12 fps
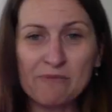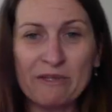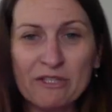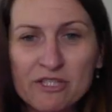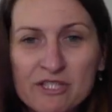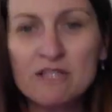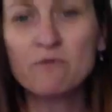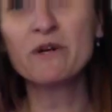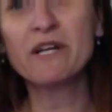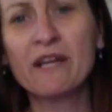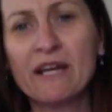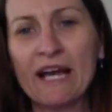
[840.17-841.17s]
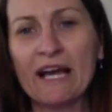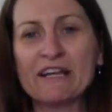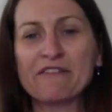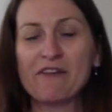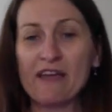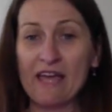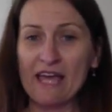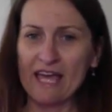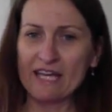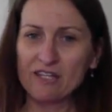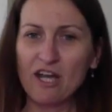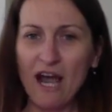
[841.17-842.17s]
but you still want to kind of
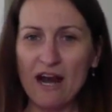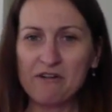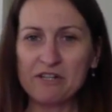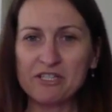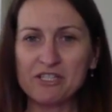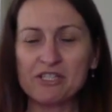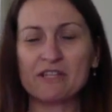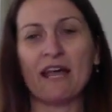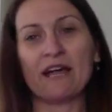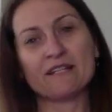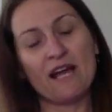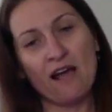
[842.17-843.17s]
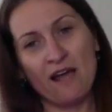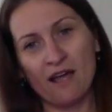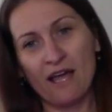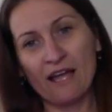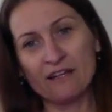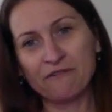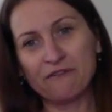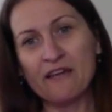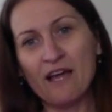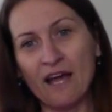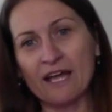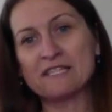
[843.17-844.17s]
encourage that healthy
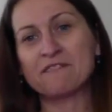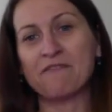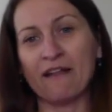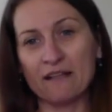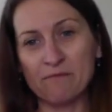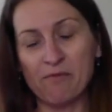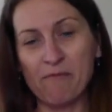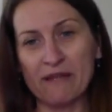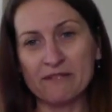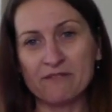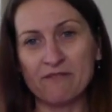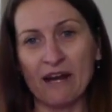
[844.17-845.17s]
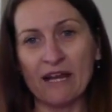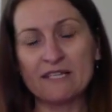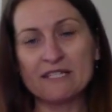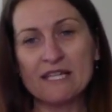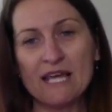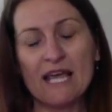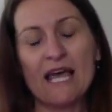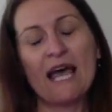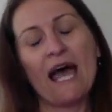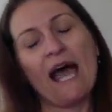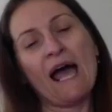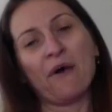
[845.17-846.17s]
eye development, right?
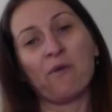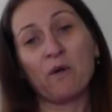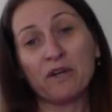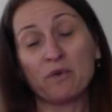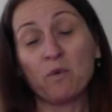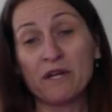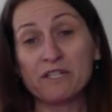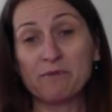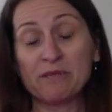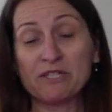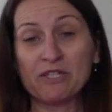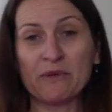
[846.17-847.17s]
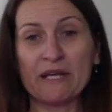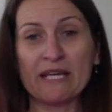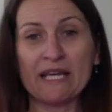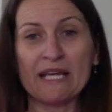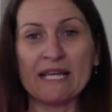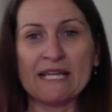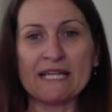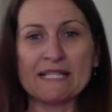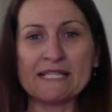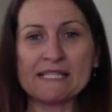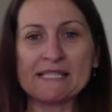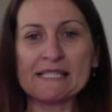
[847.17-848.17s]
What you want to be doing
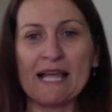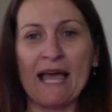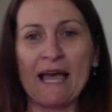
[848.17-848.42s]
is,